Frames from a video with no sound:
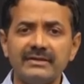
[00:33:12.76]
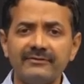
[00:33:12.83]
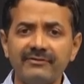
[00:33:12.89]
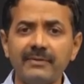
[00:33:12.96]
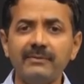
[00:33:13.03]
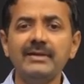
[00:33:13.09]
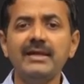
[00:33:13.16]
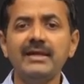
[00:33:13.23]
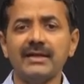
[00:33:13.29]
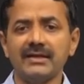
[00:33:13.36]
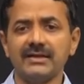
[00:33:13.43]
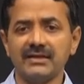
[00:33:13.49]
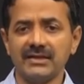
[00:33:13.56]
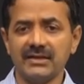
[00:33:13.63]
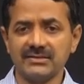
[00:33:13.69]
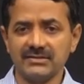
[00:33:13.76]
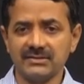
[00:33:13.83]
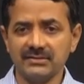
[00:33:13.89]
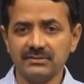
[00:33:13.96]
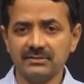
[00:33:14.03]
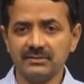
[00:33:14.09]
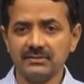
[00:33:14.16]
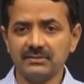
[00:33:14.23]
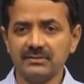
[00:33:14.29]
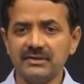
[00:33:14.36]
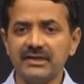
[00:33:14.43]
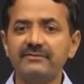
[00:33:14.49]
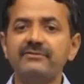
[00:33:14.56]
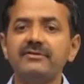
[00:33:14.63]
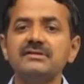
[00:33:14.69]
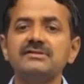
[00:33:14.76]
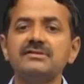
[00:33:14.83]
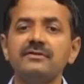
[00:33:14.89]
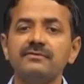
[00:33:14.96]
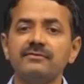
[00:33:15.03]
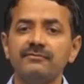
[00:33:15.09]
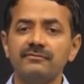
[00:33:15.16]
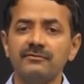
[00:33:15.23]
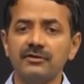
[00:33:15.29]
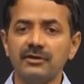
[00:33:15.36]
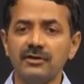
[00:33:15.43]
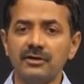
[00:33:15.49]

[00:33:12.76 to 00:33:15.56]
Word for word: familial aggregation, influence of